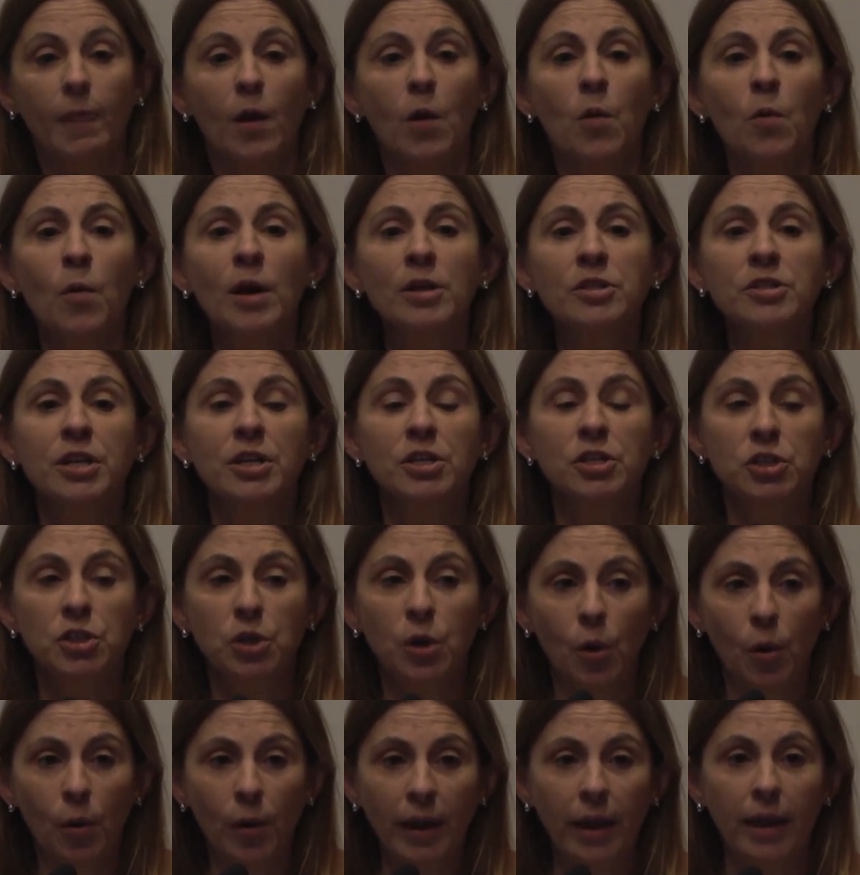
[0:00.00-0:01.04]
What you're
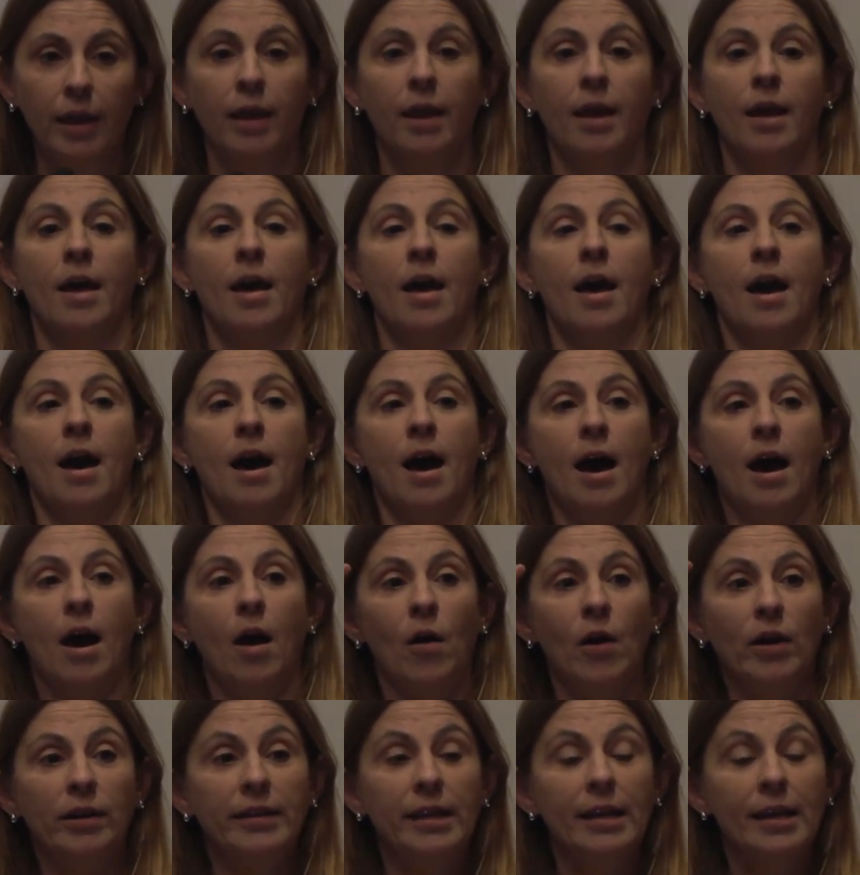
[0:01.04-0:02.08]
doing,
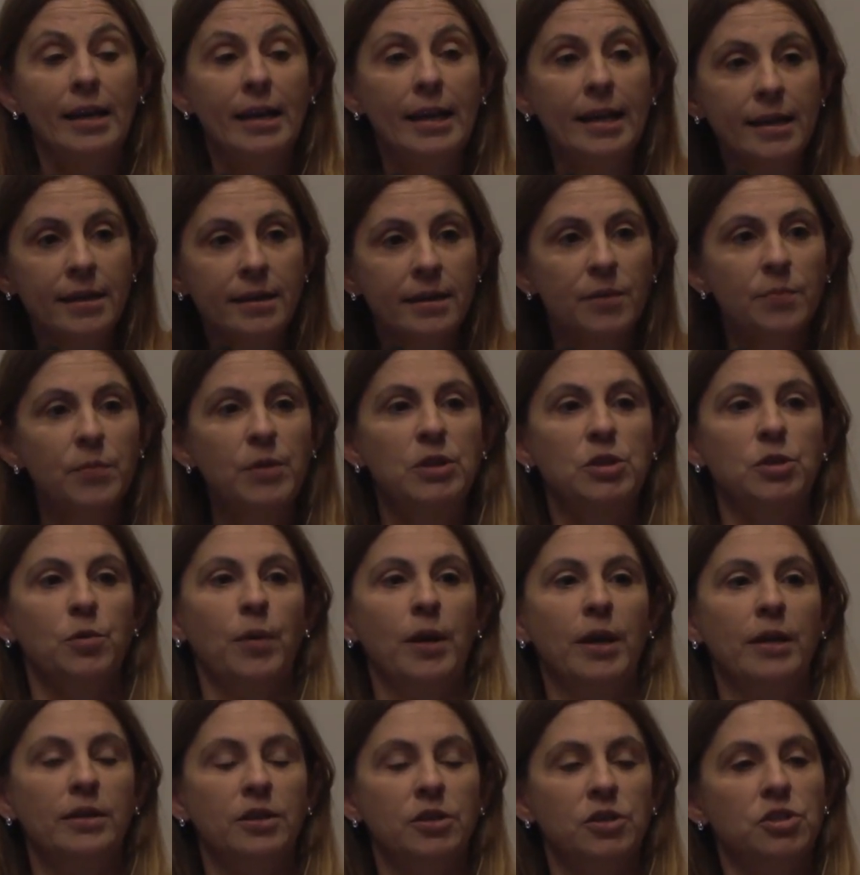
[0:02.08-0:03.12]
the link
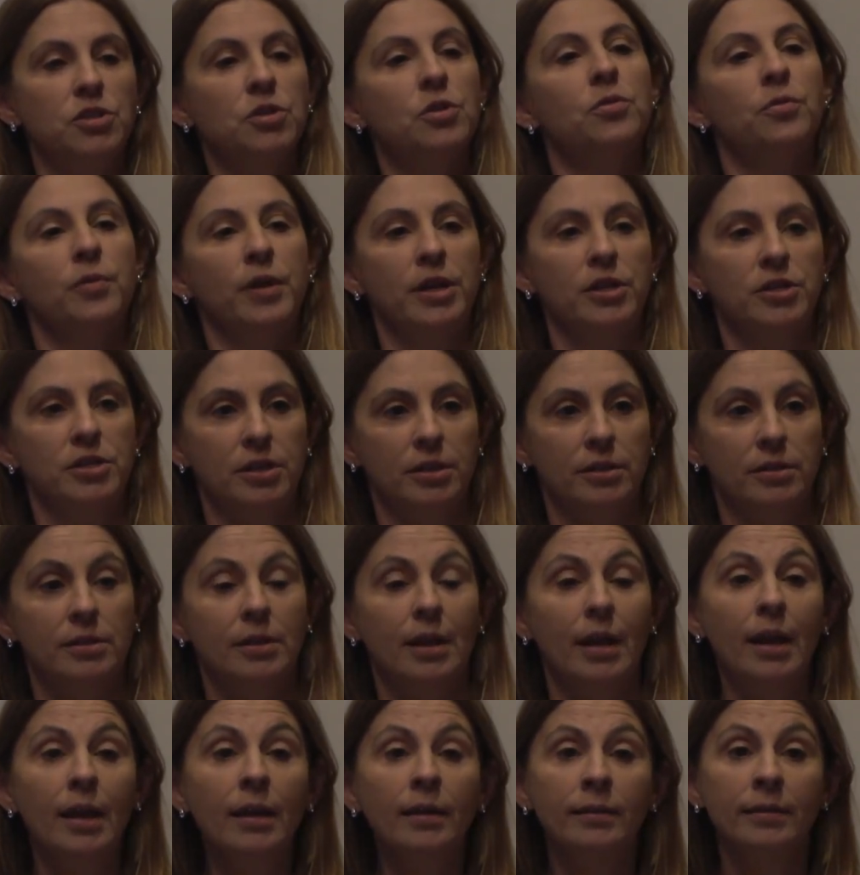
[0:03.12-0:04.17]
between these two regions
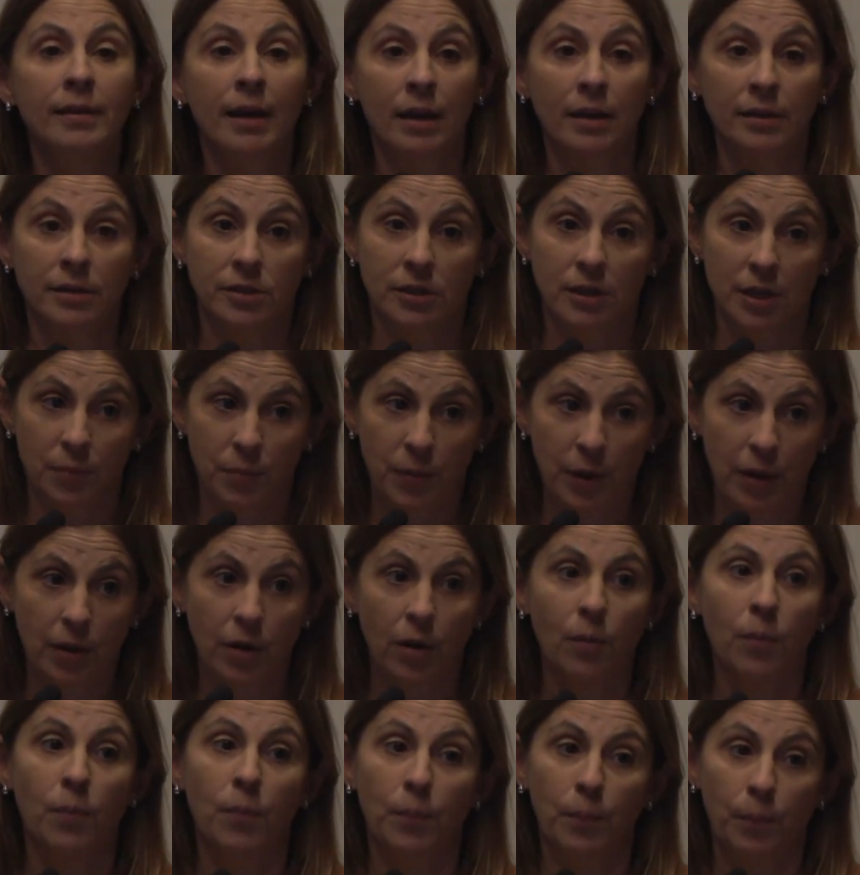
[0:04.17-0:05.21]
in the
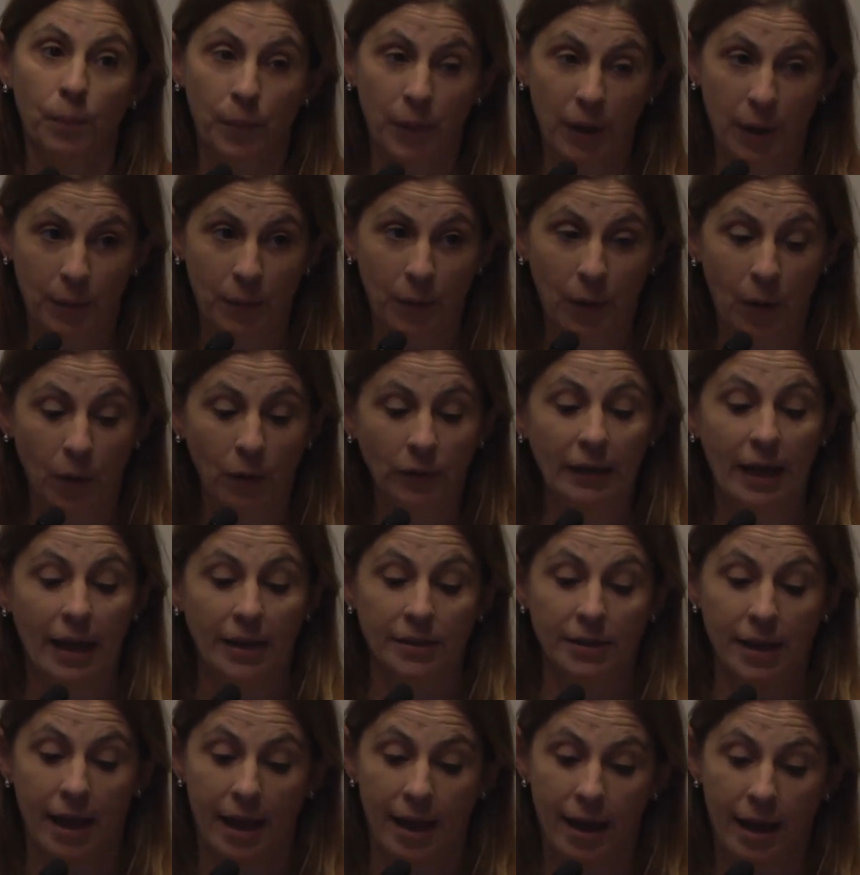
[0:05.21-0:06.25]
typical people
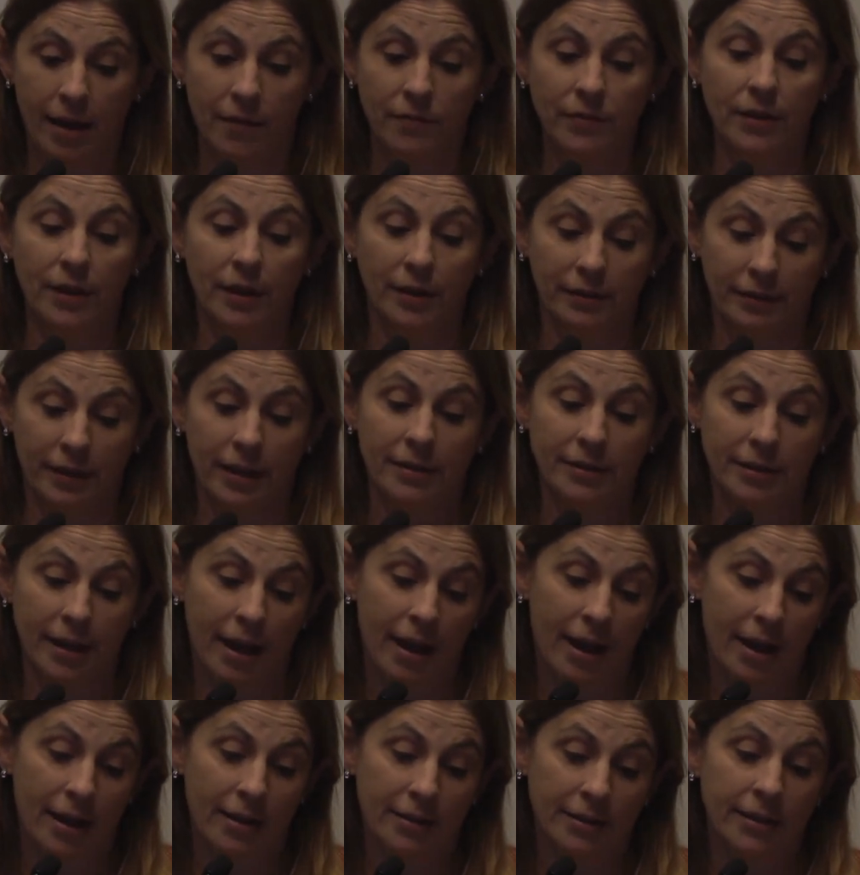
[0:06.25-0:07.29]
that
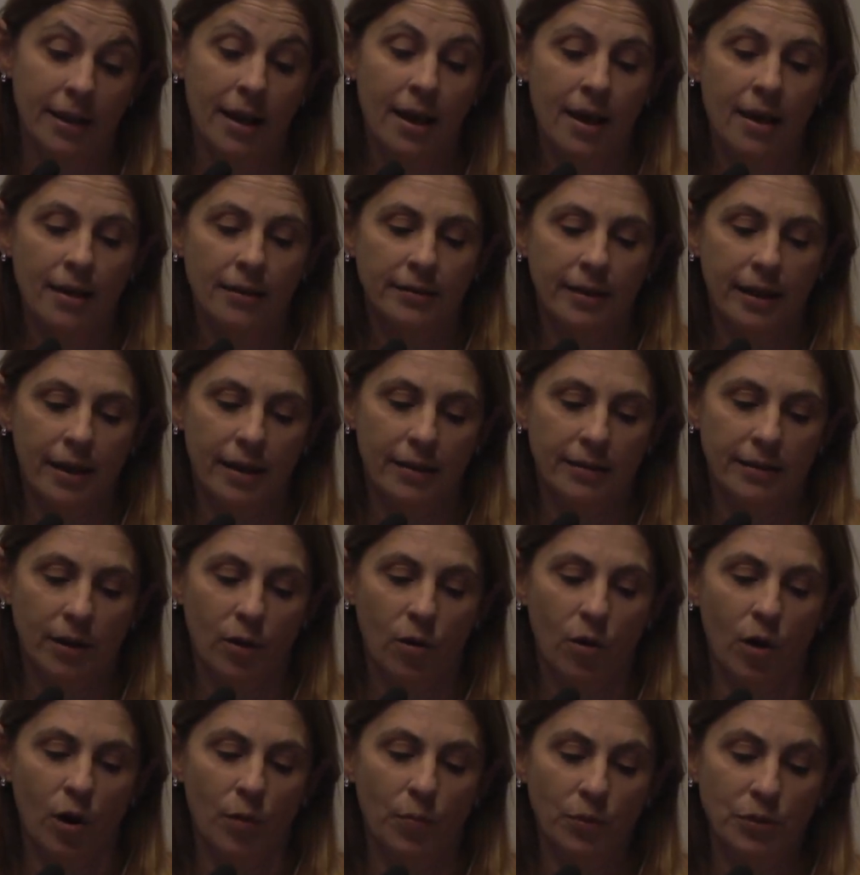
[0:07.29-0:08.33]
has the
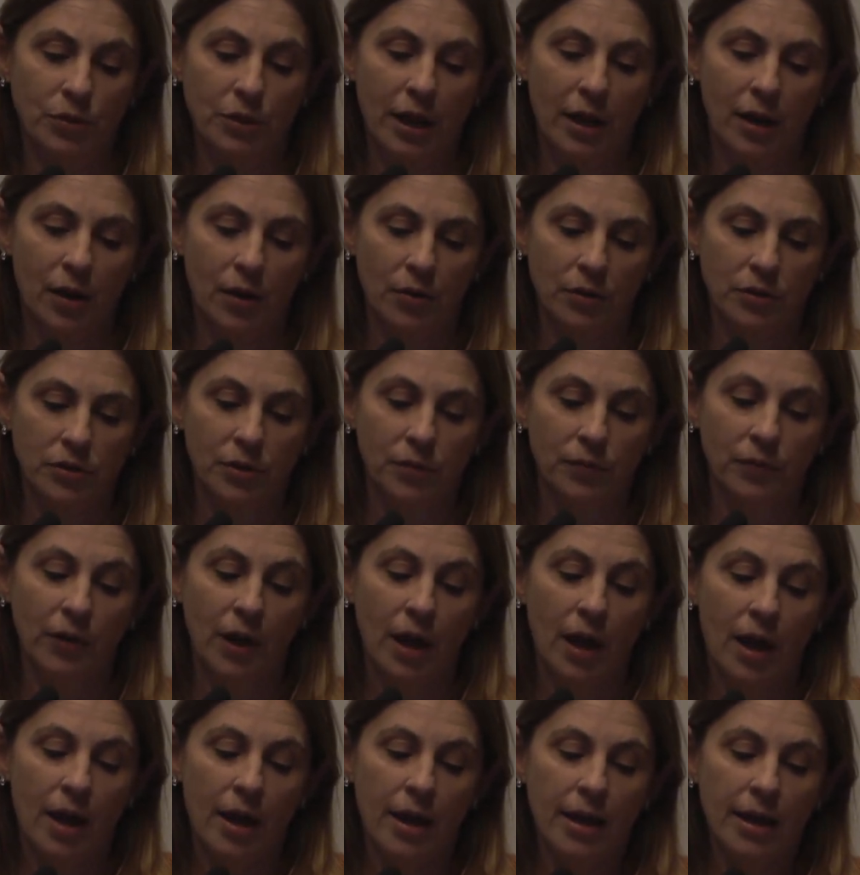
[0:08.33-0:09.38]
corpus callosum,